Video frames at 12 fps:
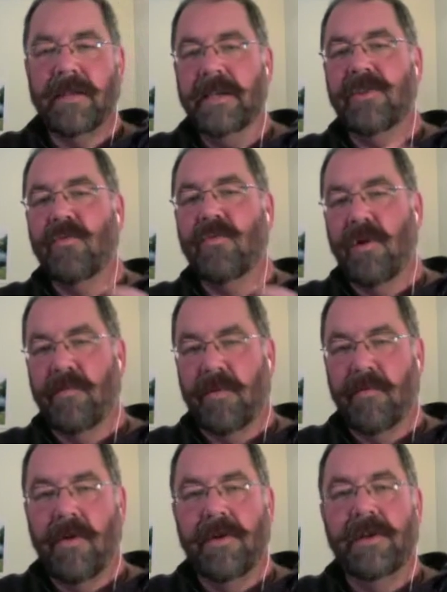He's the one who
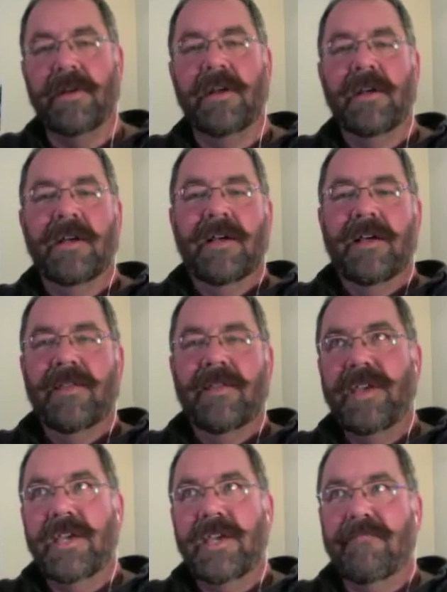promoted
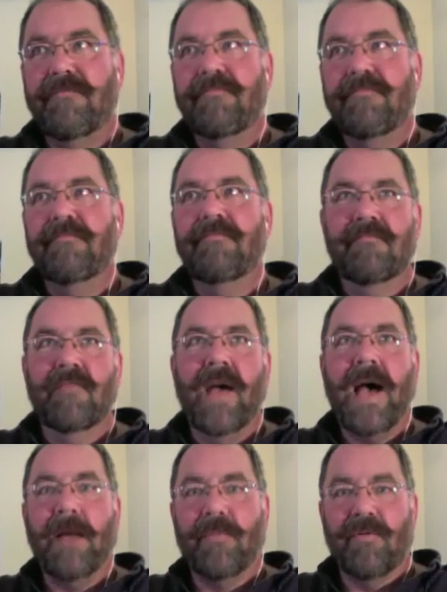the
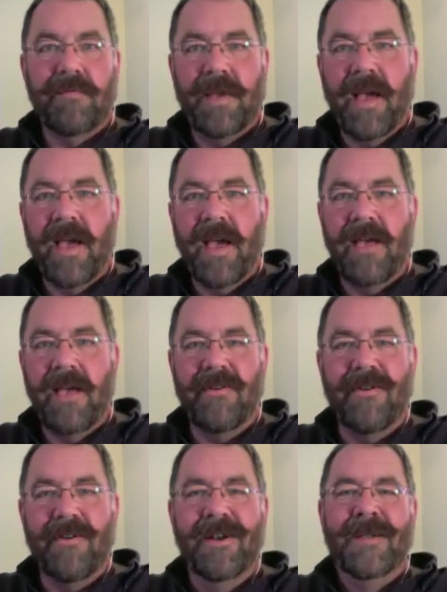aberrant
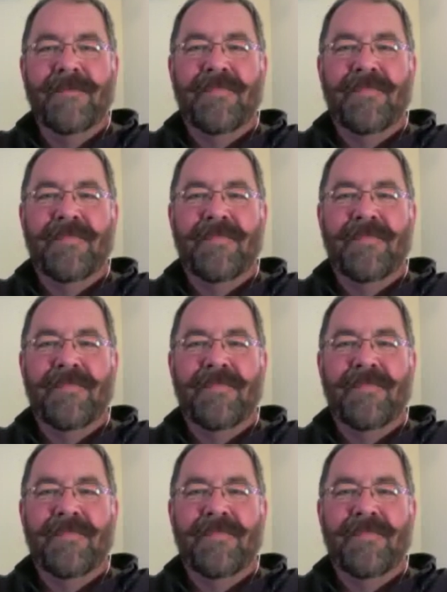behavior.